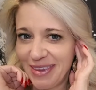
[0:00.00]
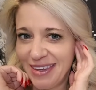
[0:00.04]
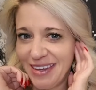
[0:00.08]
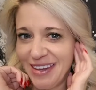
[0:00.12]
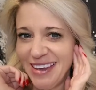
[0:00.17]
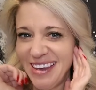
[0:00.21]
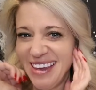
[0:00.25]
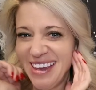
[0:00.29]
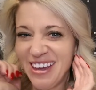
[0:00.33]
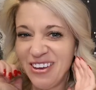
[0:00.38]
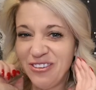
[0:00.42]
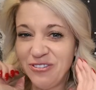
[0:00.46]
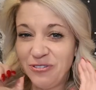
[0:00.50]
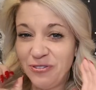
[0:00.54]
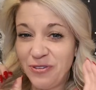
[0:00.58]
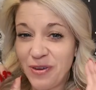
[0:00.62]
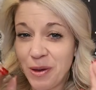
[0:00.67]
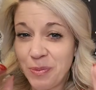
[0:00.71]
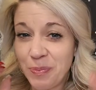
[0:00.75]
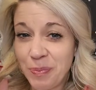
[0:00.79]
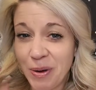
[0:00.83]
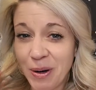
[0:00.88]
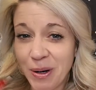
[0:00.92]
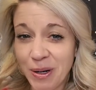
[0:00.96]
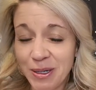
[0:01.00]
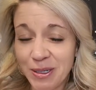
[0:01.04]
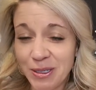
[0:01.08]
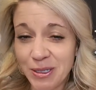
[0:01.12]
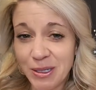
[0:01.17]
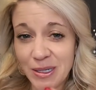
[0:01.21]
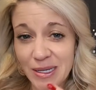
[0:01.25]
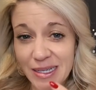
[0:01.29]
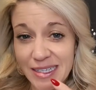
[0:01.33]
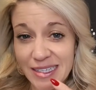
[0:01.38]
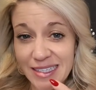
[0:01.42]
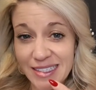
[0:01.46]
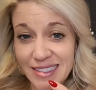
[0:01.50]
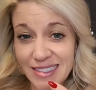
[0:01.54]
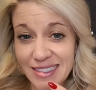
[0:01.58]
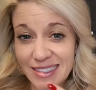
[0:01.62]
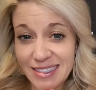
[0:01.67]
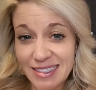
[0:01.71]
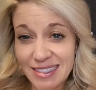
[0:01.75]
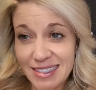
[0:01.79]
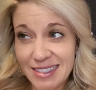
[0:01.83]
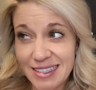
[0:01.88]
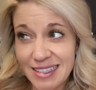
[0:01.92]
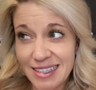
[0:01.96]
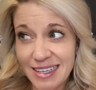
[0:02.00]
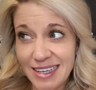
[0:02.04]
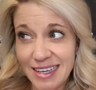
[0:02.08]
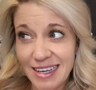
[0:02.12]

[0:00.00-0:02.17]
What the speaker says: if a partner is